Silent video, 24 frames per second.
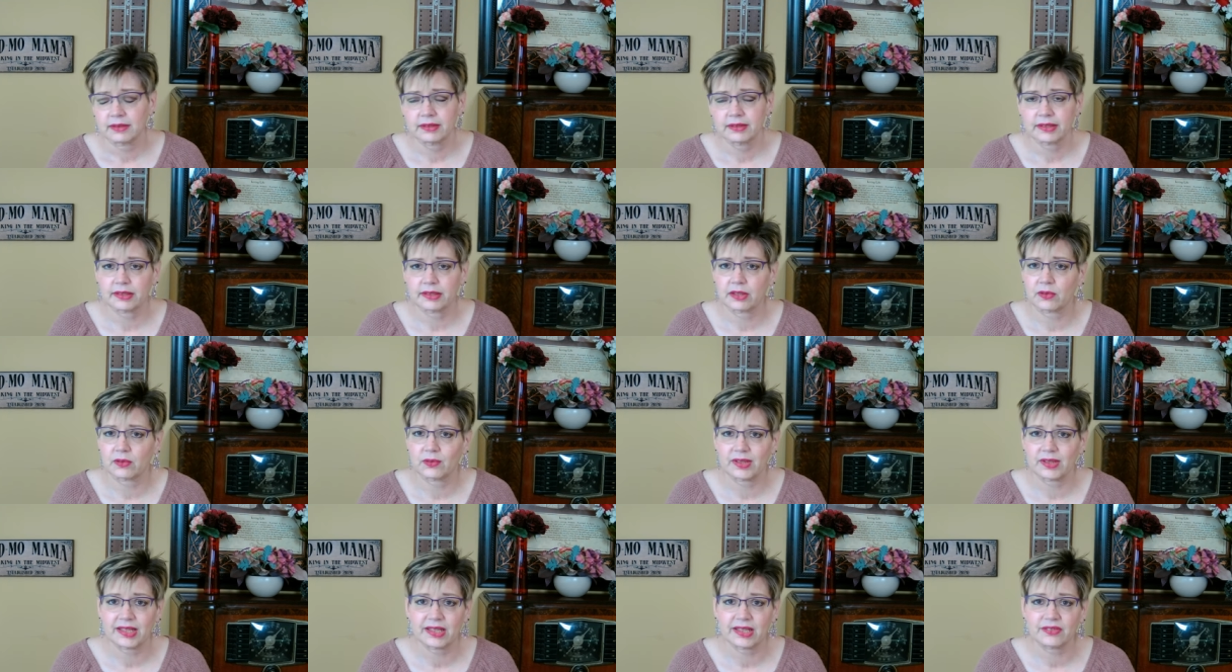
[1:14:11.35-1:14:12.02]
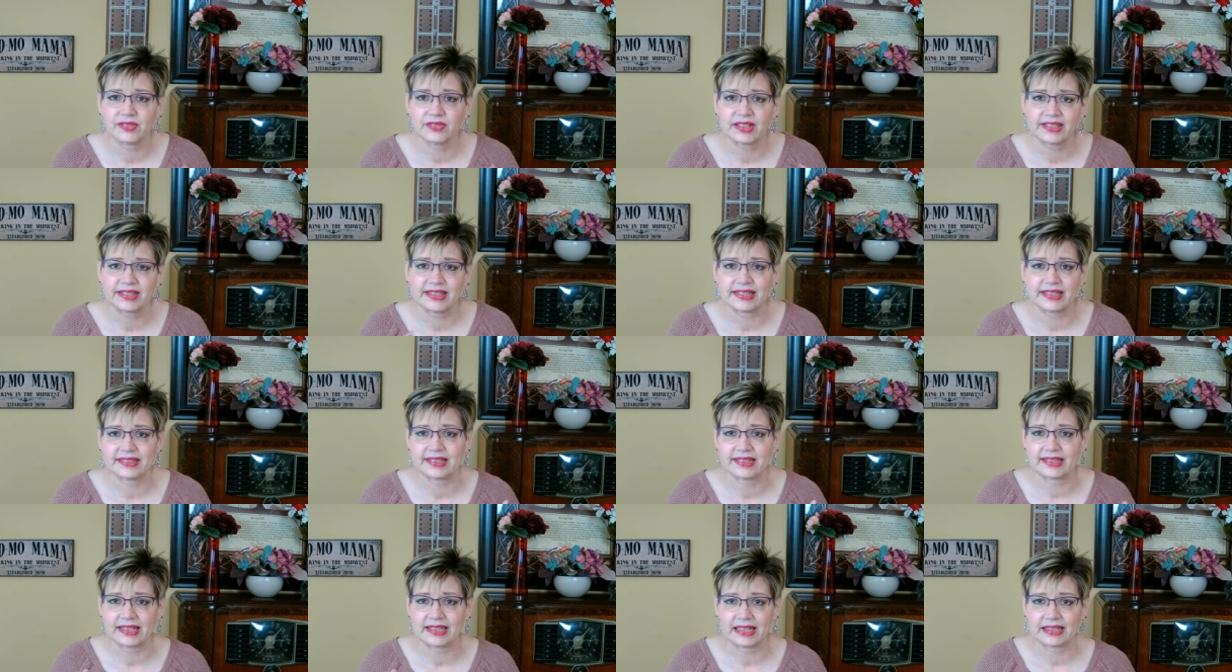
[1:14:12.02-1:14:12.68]
you know, everything
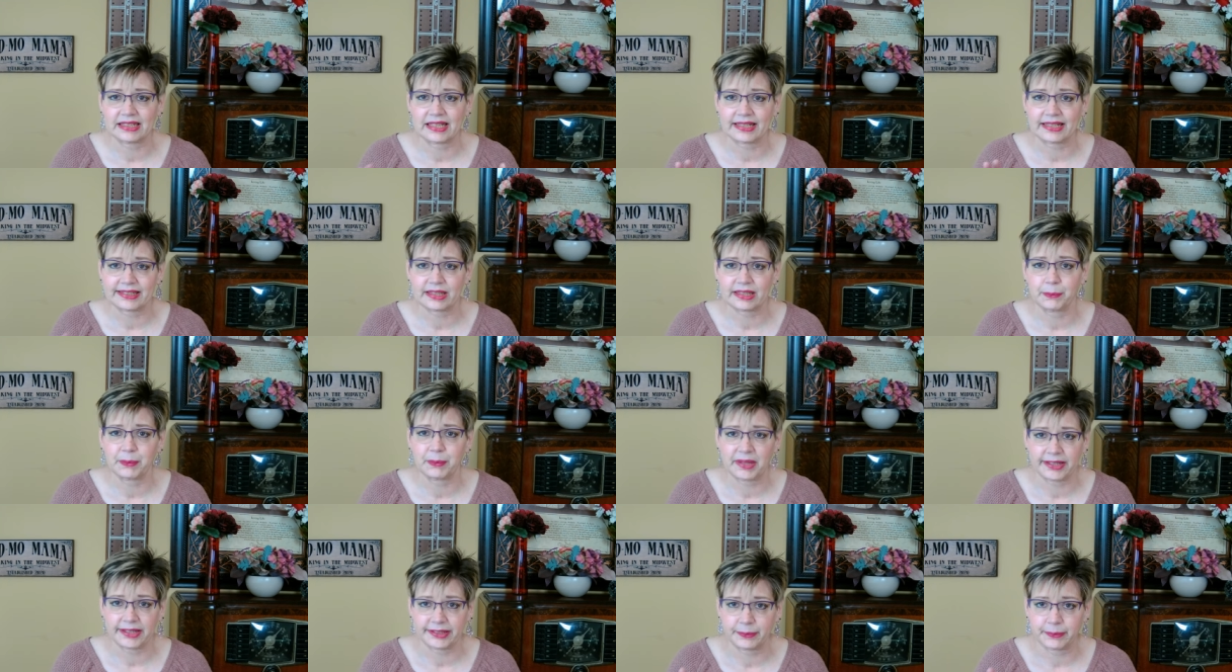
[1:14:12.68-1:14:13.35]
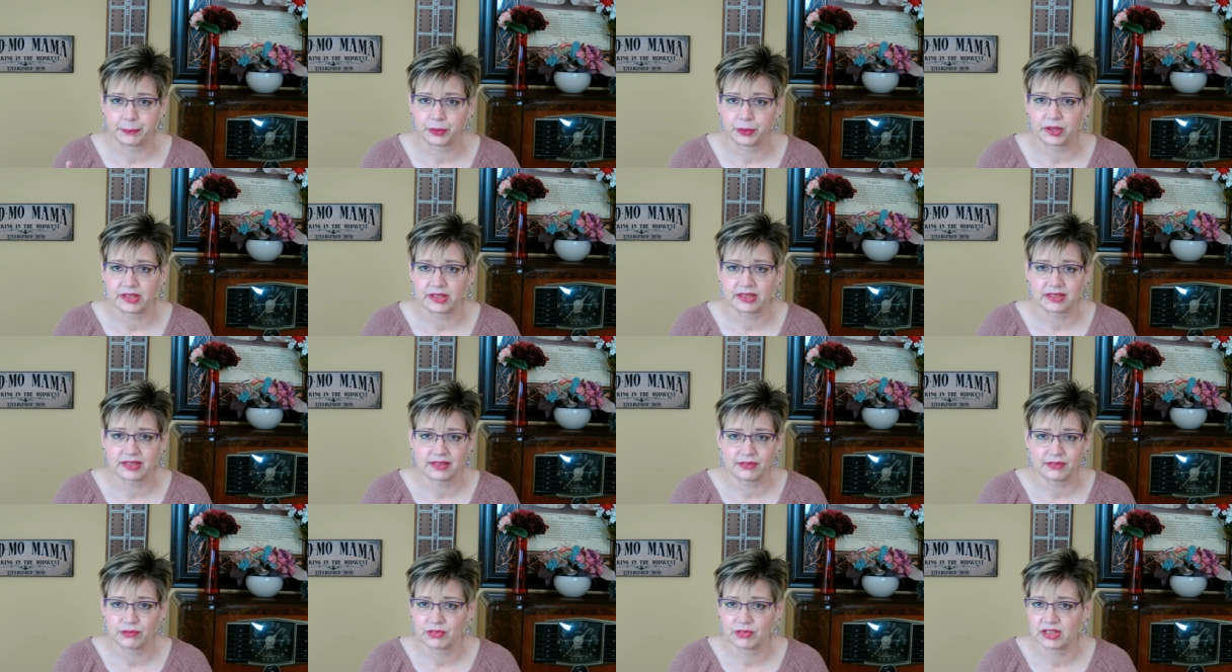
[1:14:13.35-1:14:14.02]
that I like about a book,
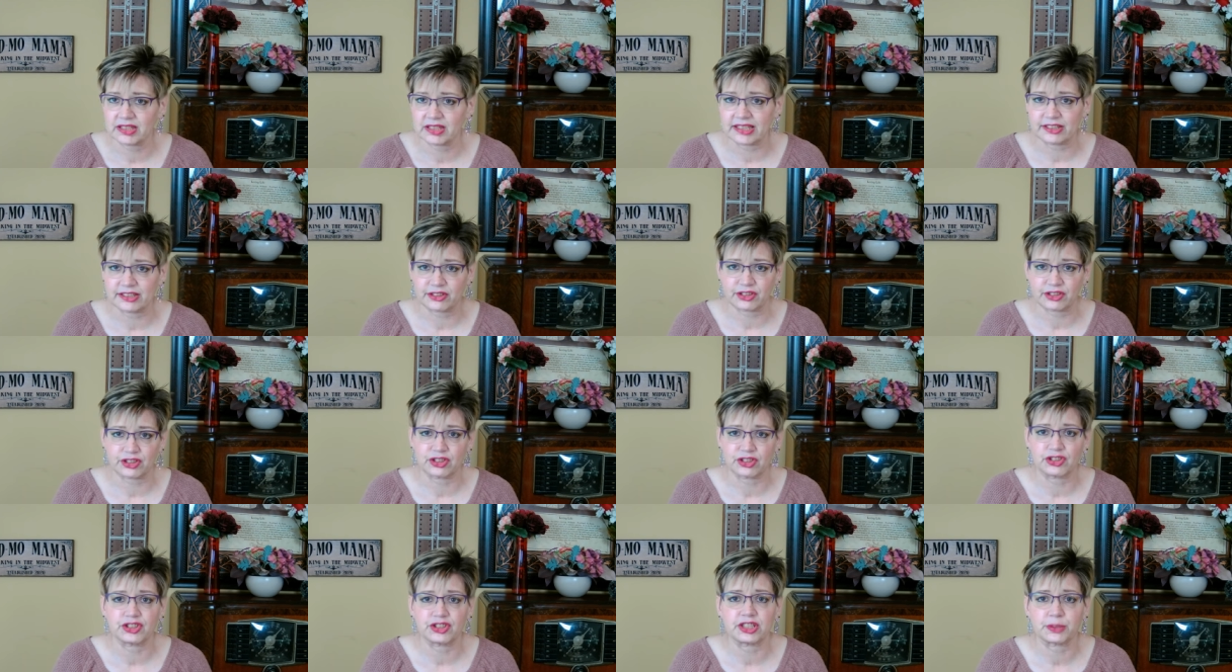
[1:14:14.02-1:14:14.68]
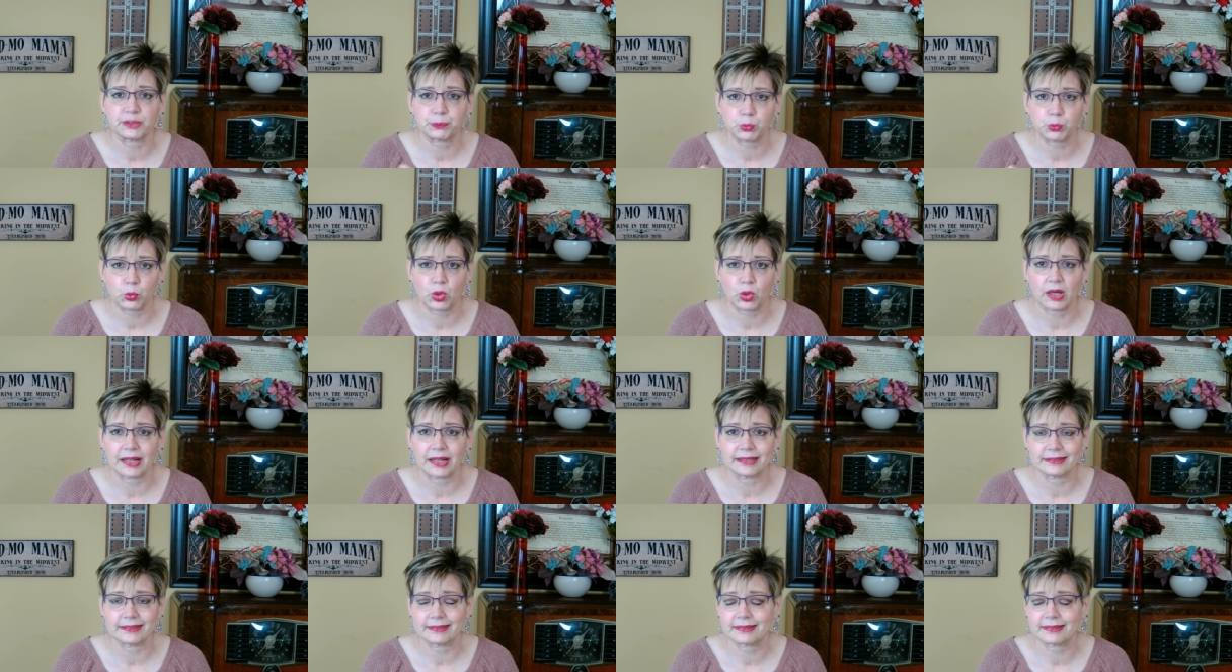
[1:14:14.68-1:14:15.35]

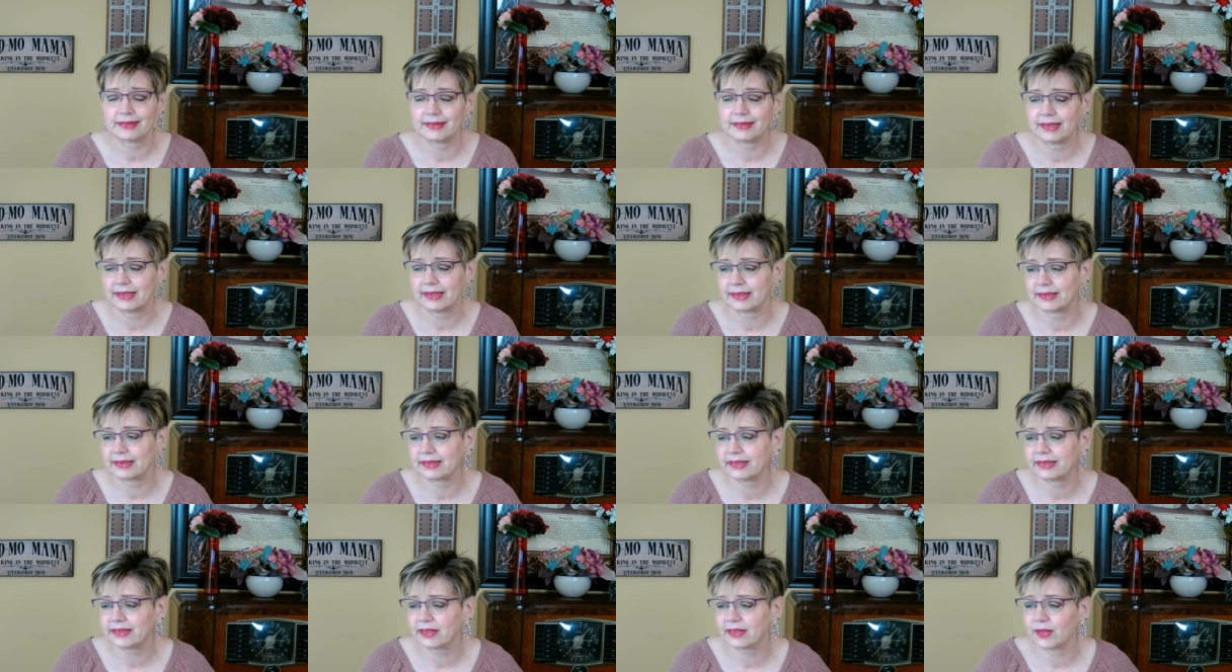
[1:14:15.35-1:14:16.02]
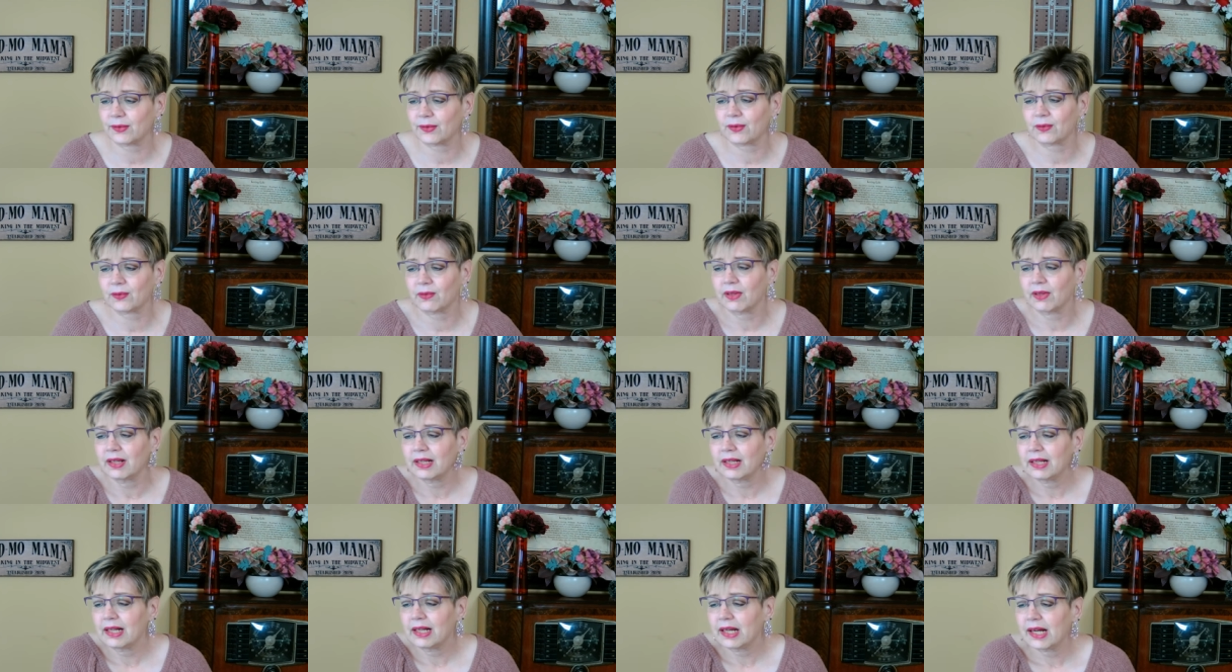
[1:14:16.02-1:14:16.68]
relationship-wise, and so
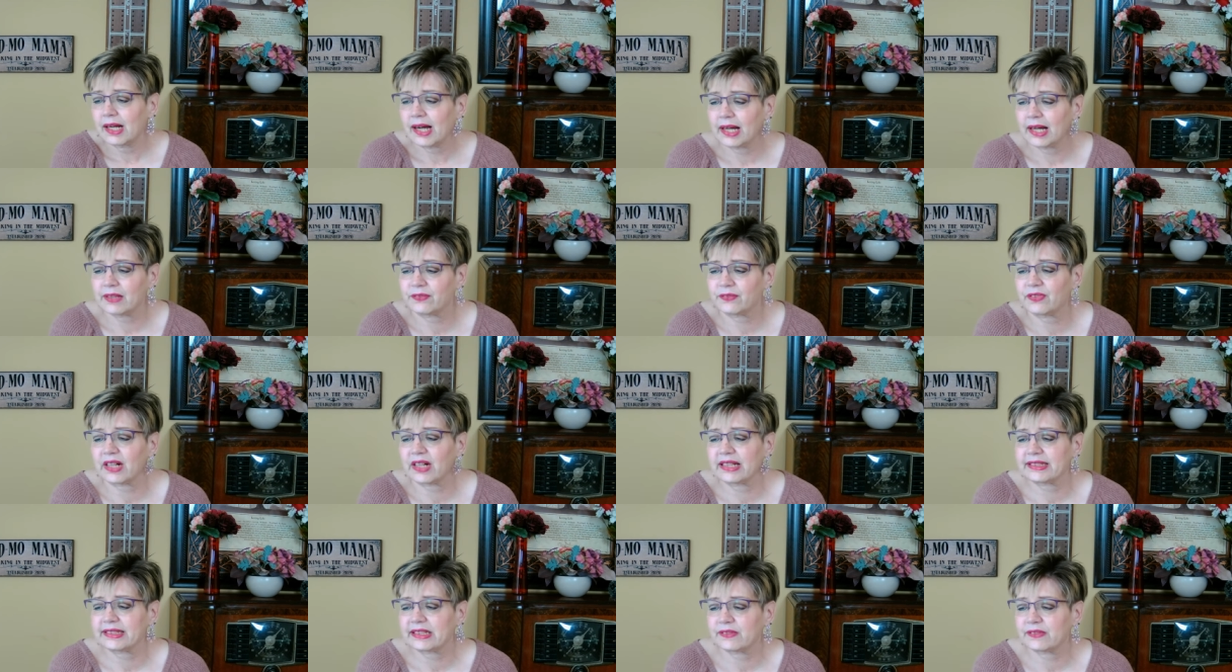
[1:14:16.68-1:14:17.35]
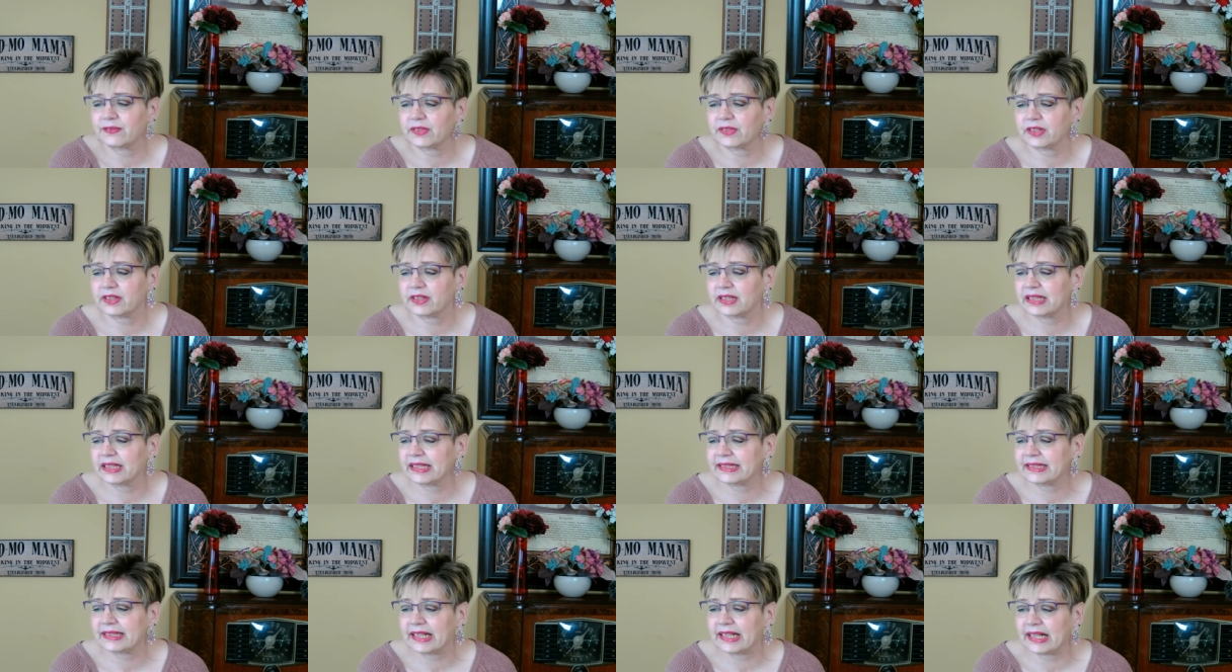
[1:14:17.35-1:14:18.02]
I find it very
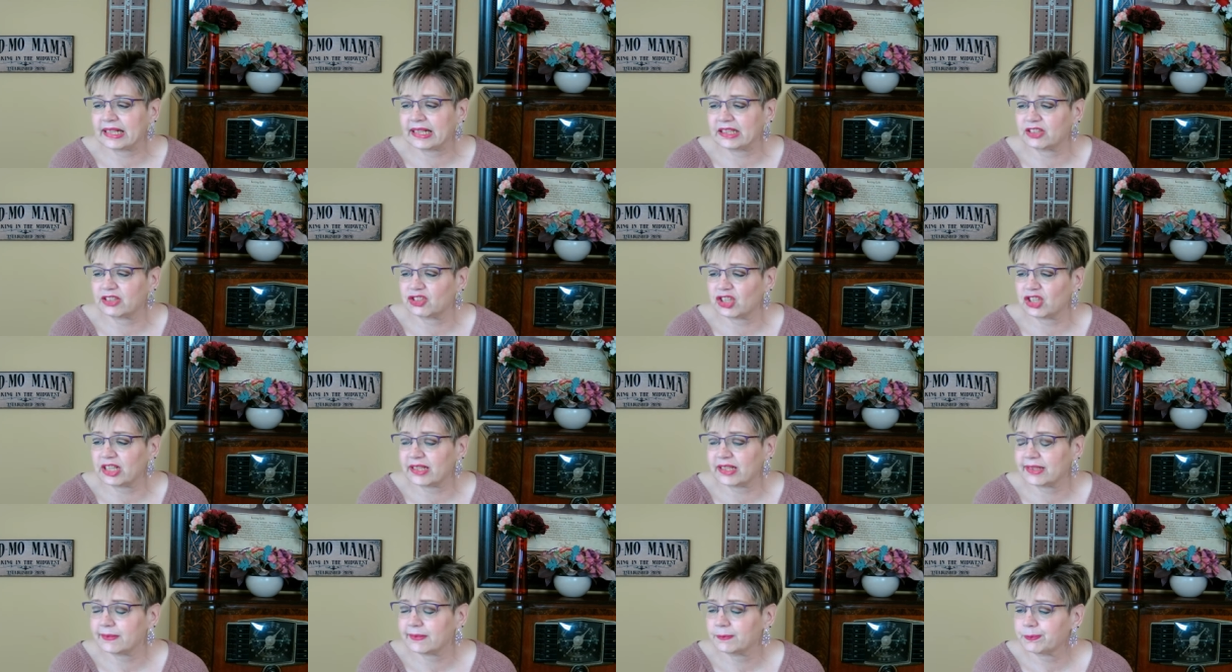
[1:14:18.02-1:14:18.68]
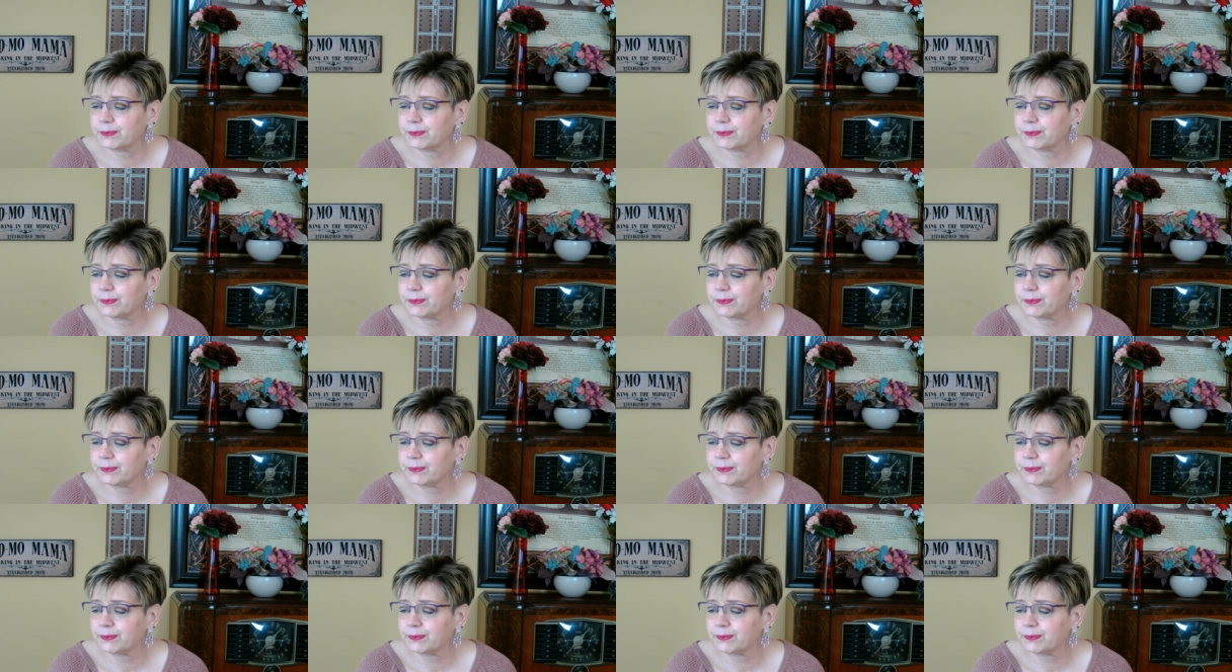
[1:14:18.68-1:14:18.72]
engaging,